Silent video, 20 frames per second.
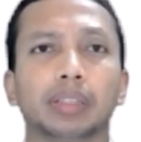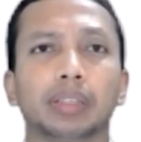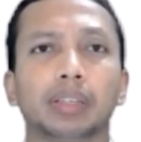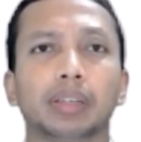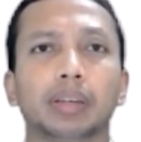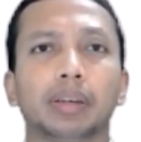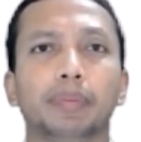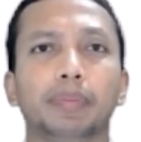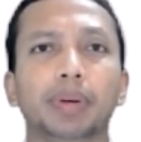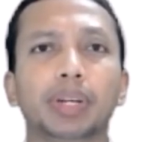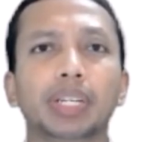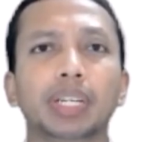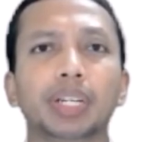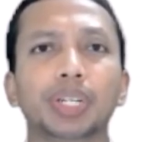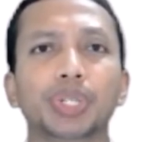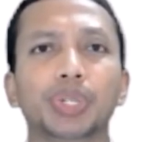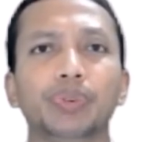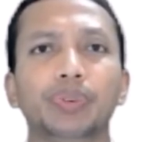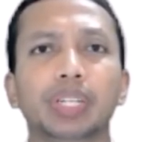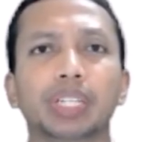
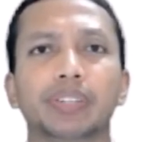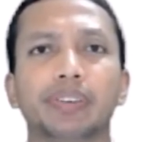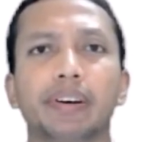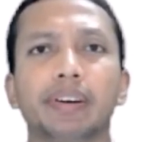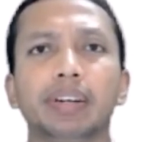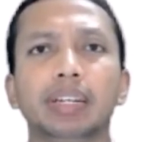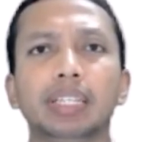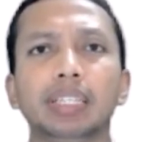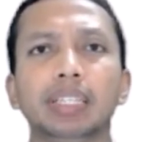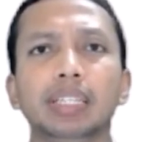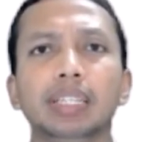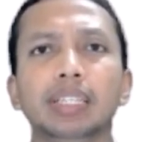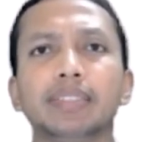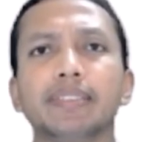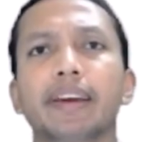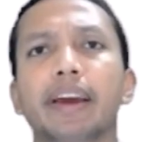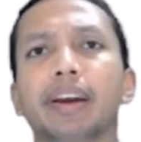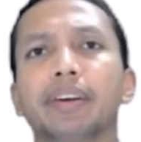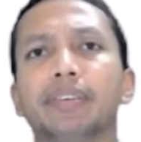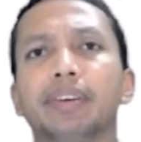mitigation strategies
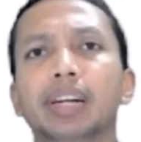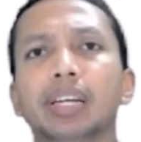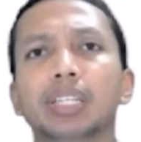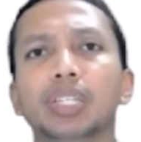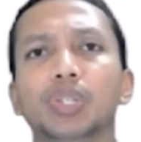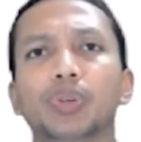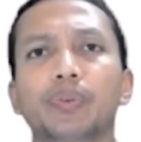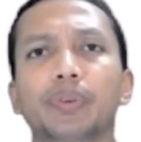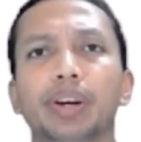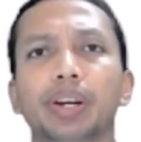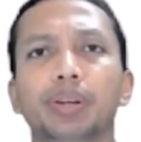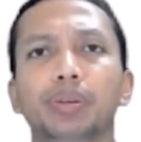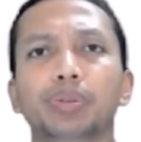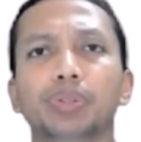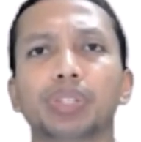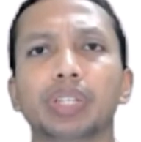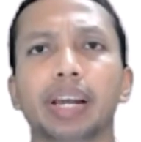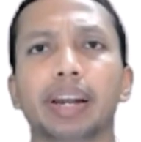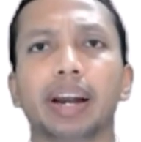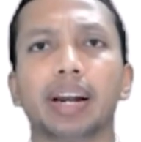addressed to
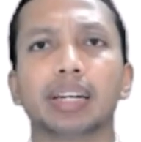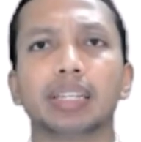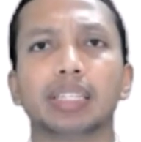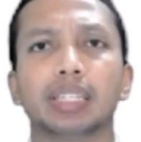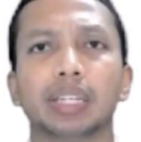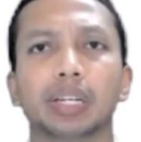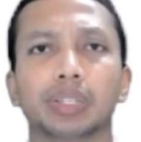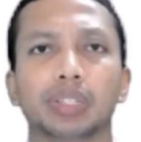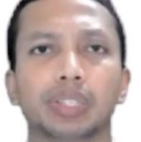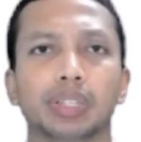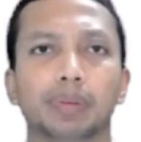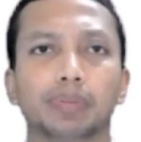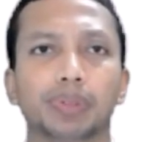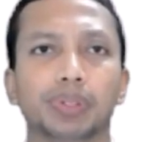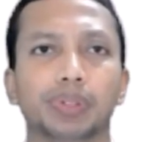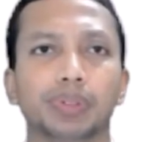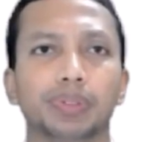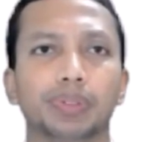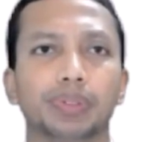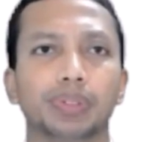reduce energy
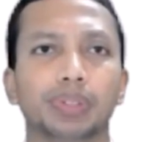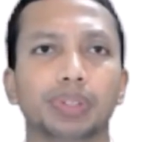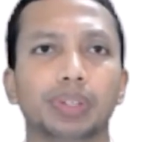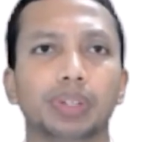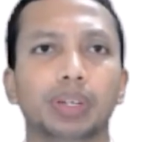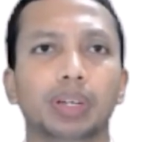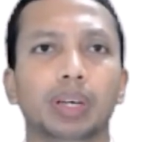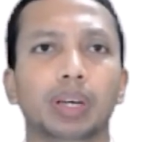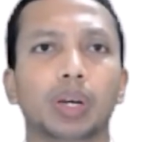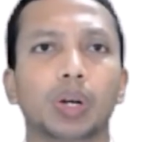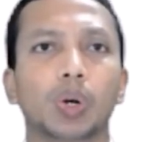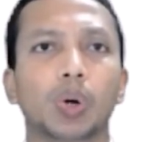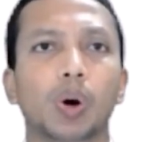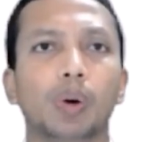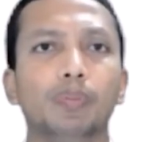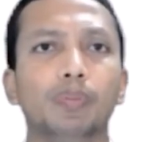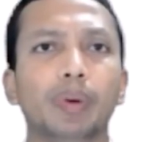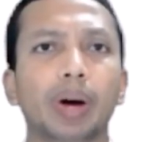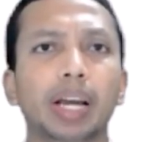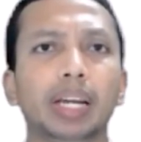consumptions,
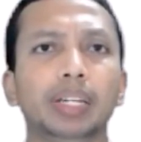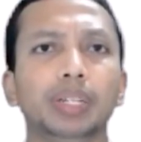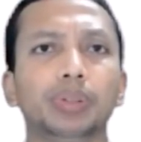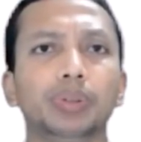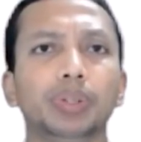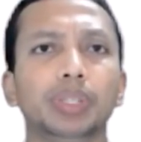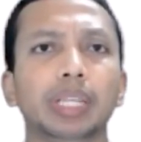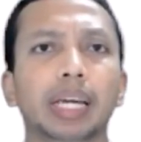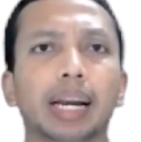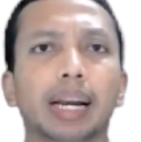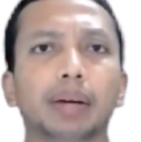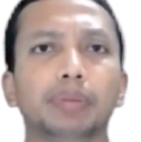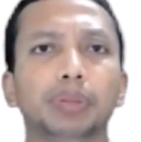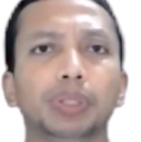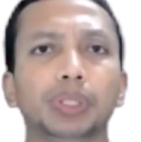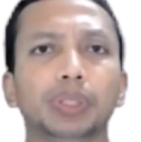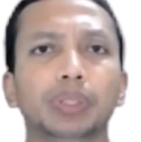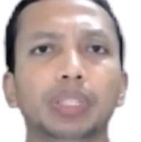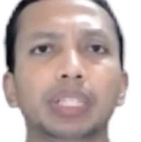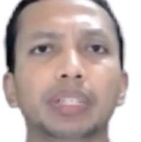combined with
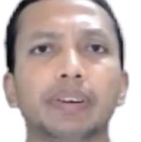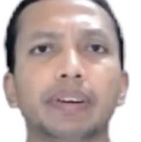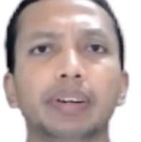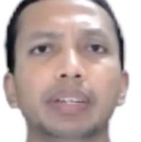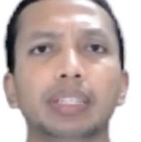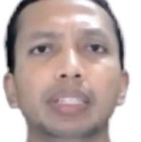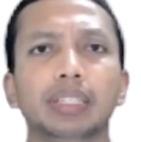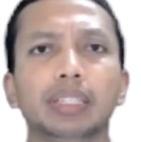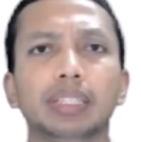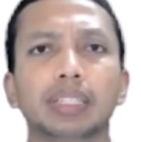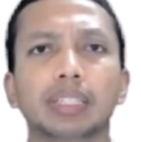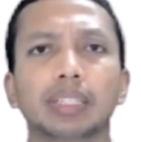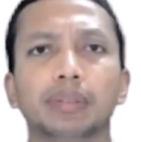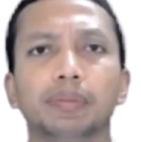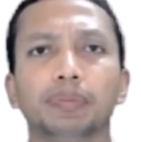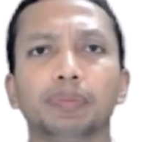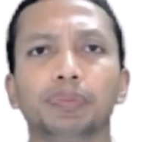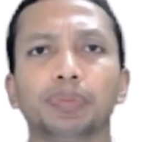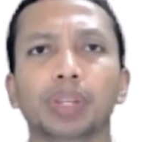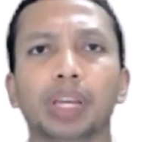adaptation strategies
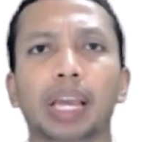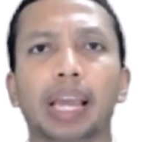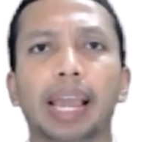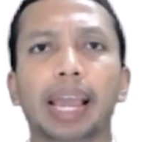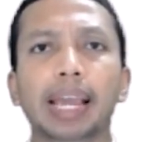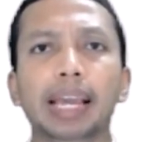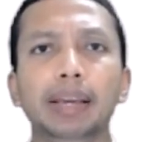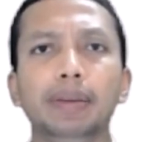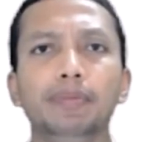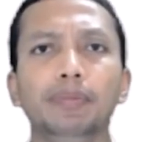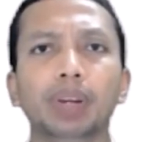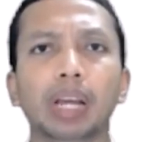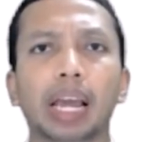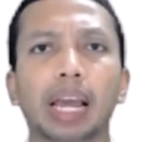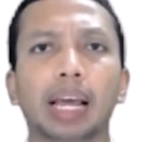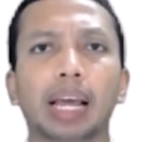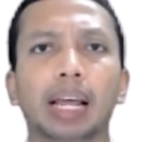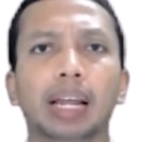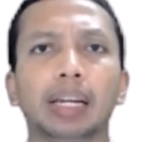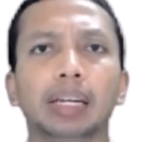aimed
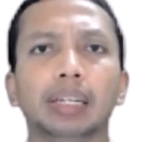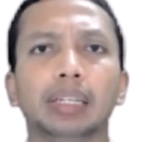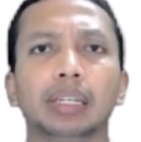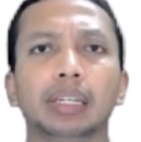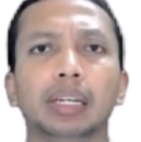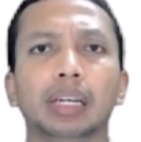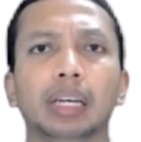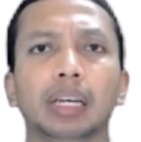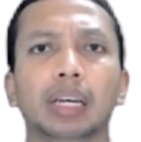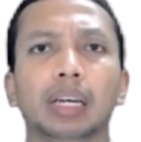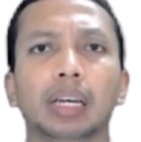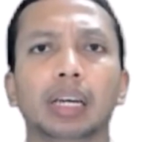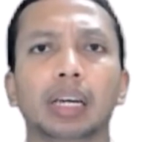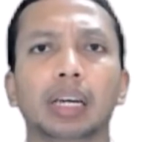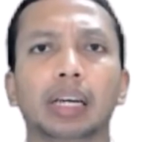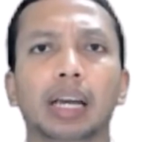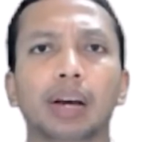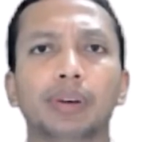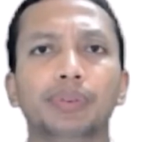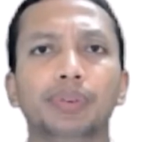at
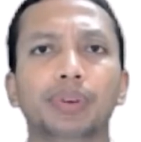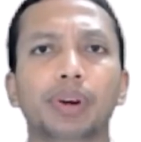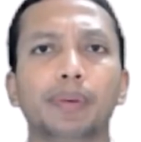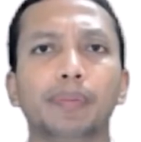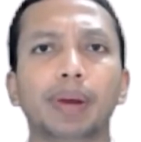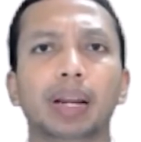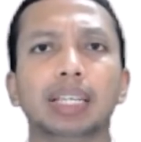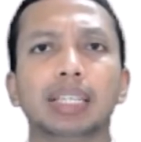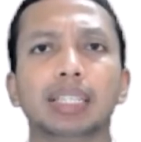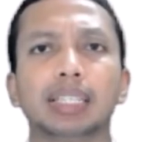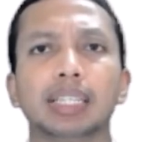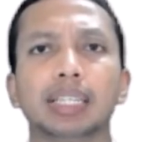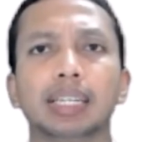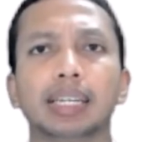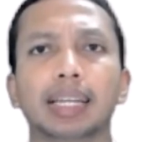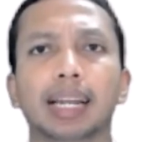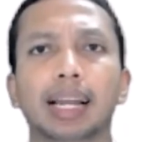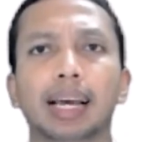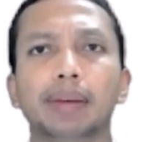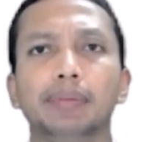counterbalancing
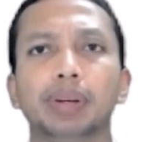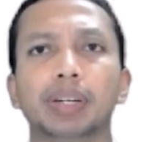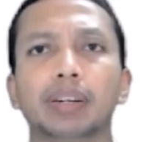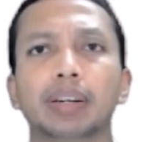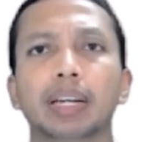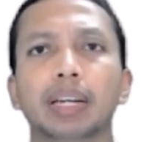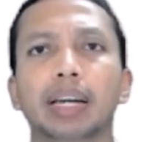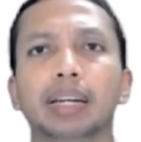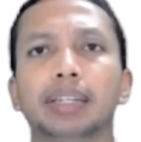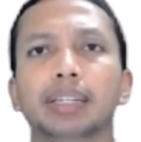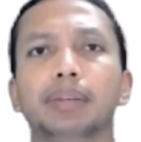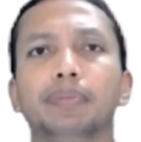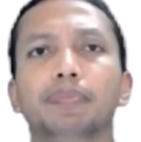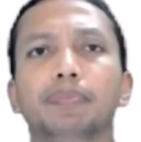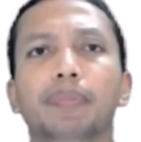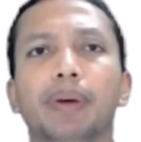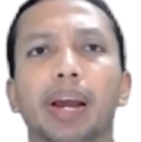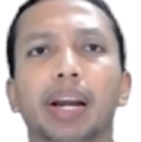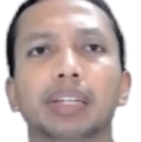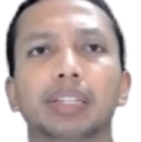climate-related
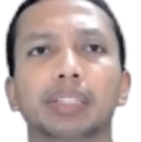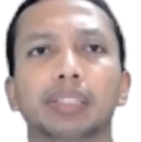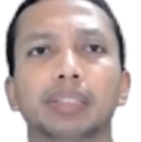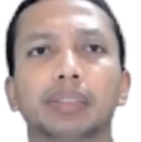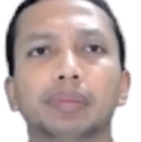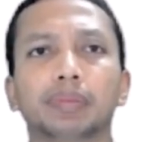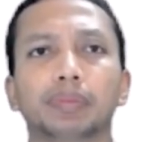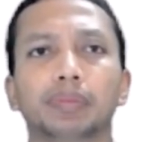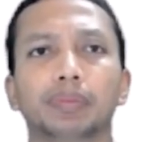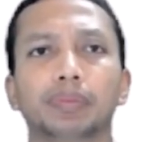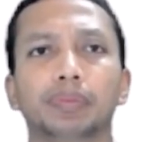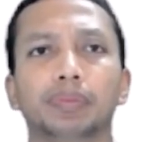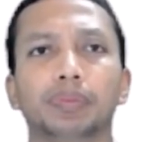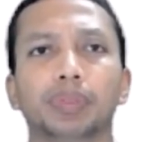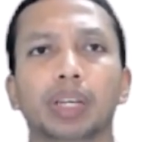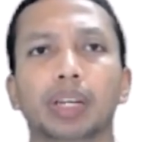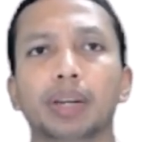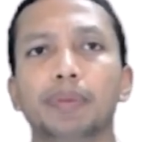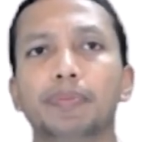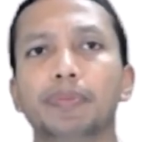impacts,
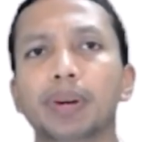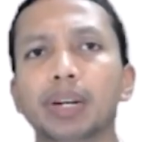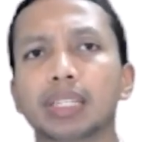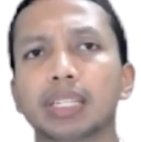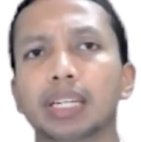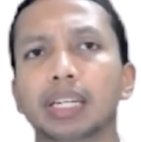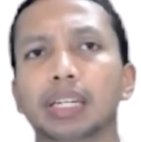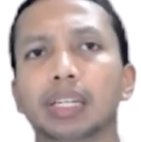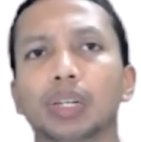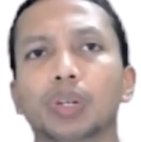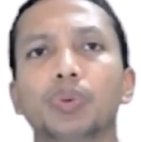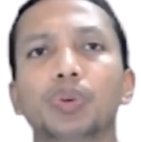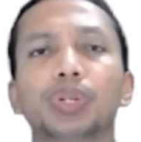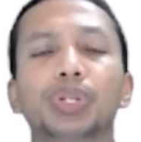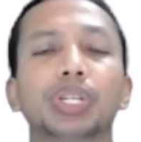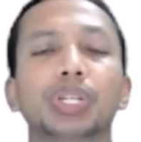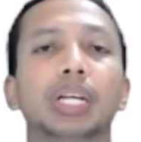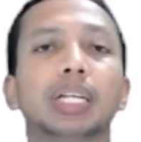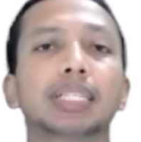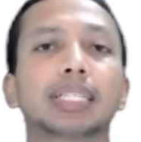represent
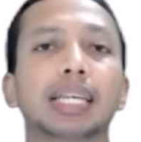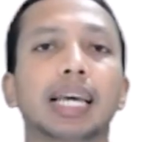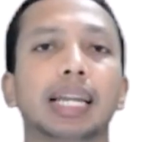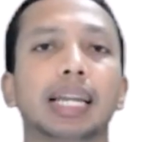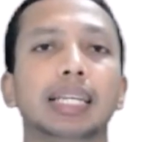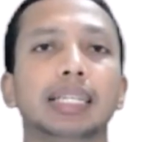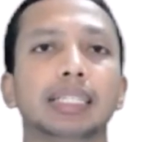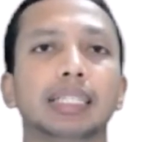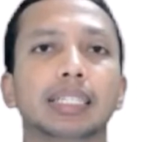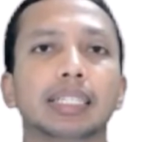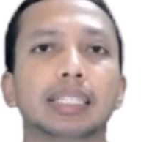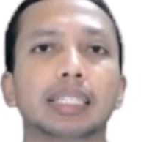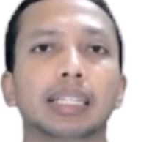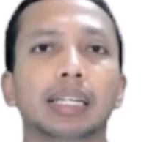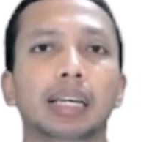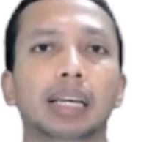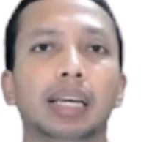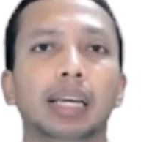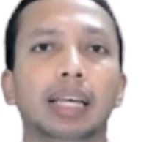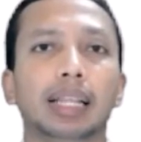crucial challenges
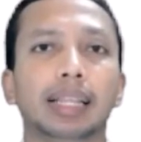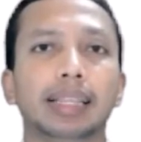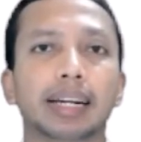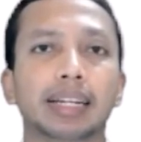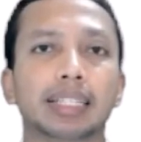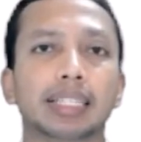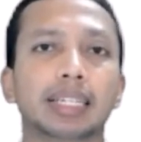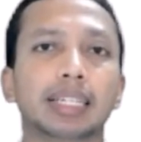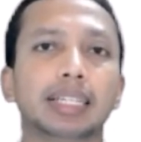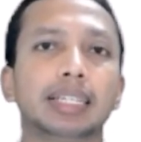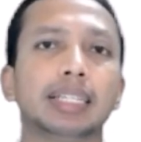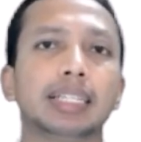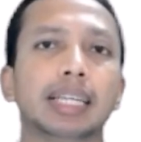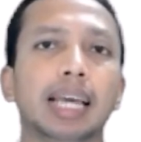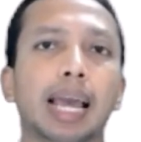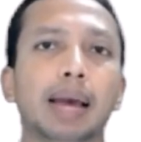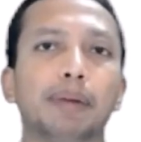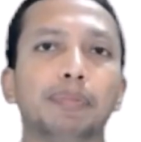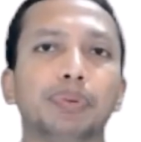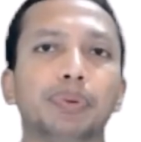that cities
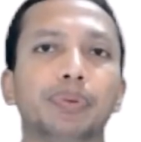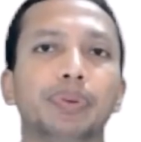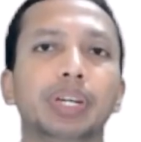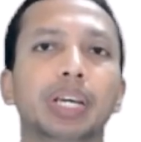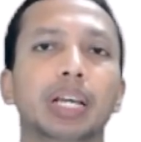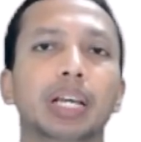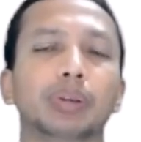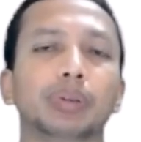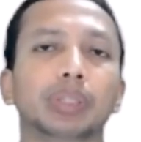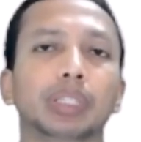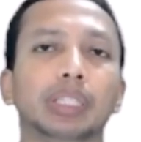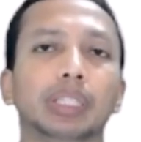have to deal with